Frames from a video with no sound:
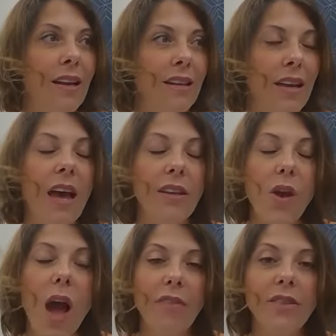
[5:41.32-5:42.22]
yeah, you
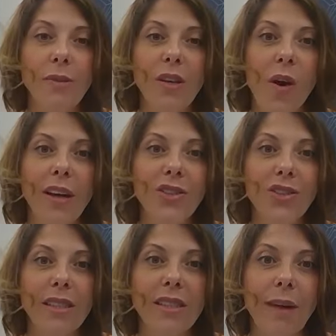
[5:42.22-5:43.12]
have to be quite
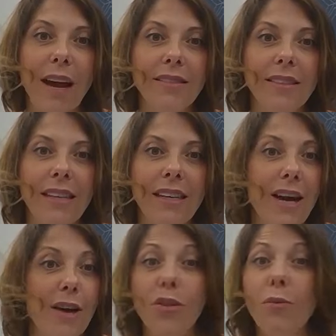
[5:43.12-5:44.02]
strict about it.
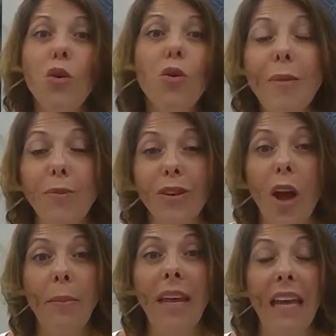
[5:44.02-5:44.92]
But the more people that
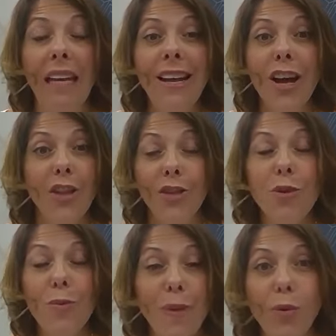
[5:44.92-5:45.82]
come in, the
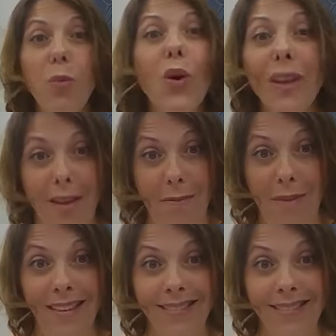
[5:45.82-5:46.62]
more people want to come in.